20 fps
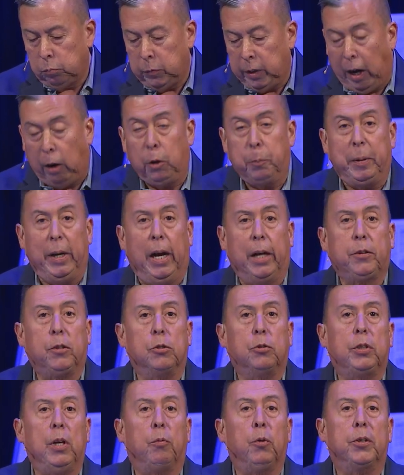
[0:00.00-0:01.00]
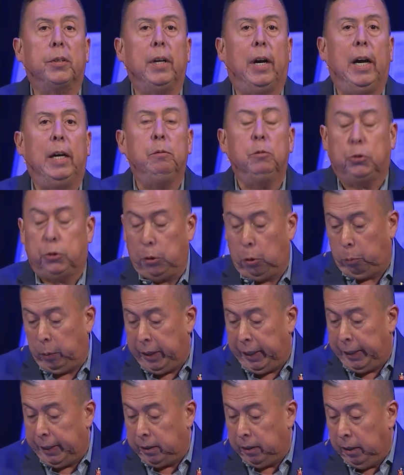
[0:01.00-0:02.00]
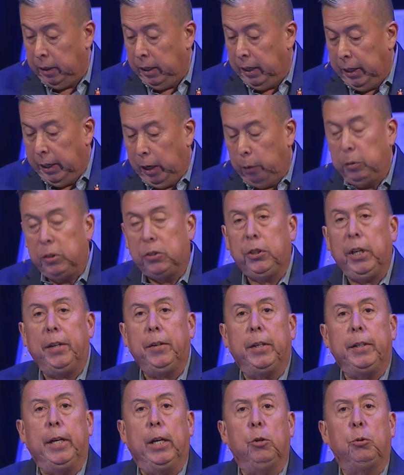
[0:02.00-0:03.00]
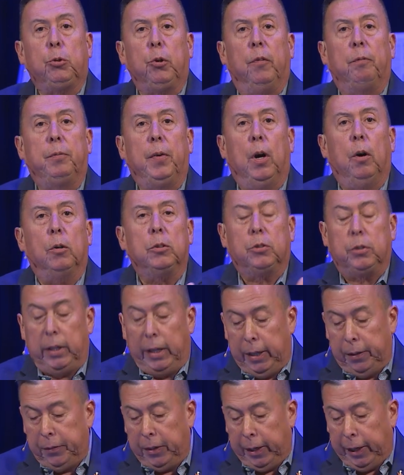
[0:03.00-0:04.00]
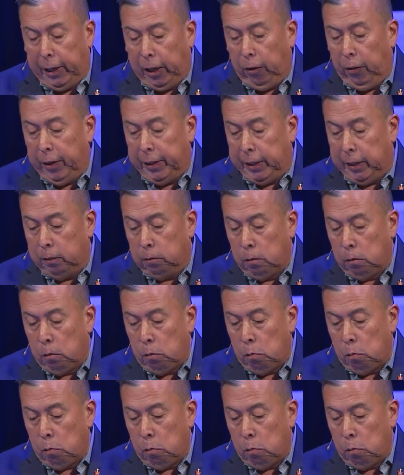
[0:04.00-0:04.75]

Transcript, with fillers: I would be out there several times a week and would see the usual folks in the area.